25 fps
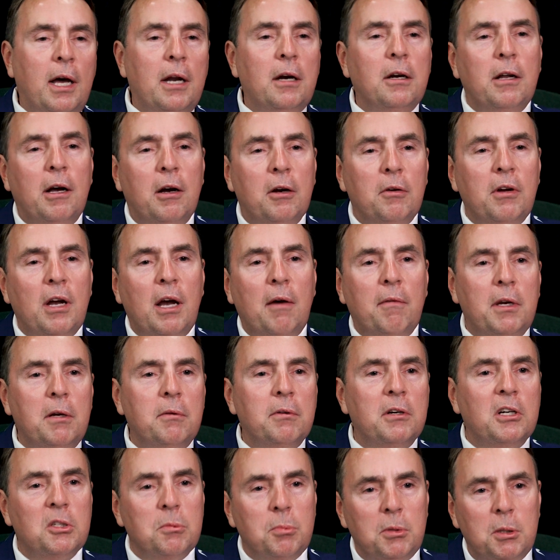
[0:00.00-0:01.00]
I don't know how gravity
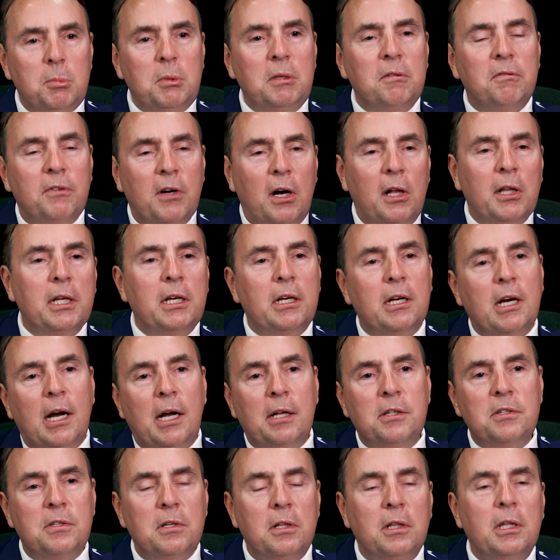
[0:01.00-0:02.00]
works, but you'd be falling
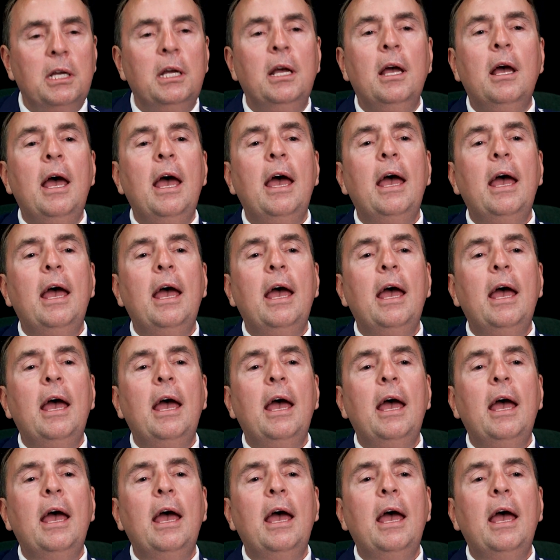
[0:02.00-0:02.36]
constantly.